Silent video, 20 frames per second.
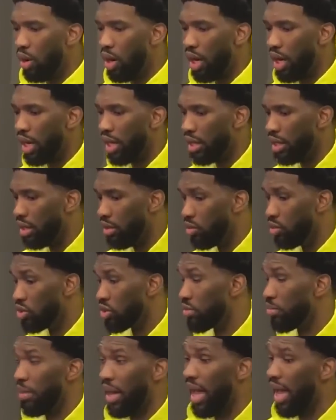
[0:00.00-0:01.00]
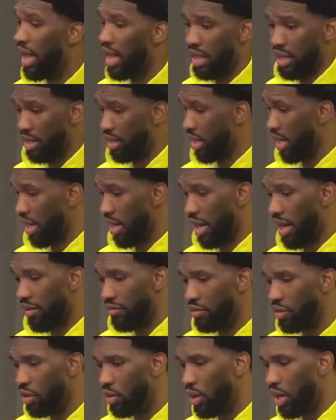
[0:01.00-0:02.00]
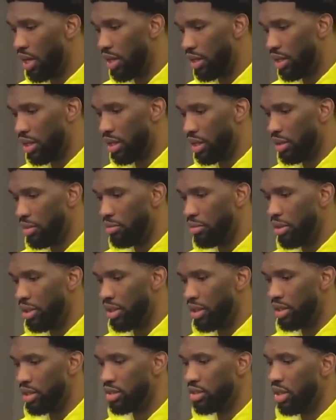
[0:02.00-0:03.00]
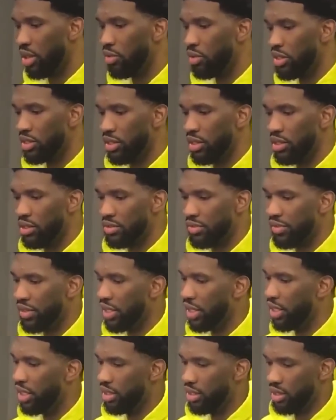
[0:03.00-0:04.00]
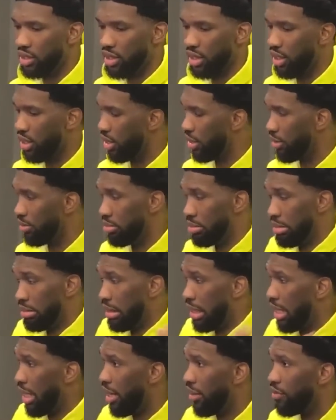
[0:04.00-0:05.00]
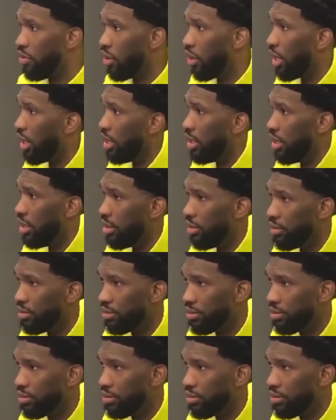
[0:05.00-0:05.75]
why he was mad. I have no idea, but he's always in his feelings, so I have no idea.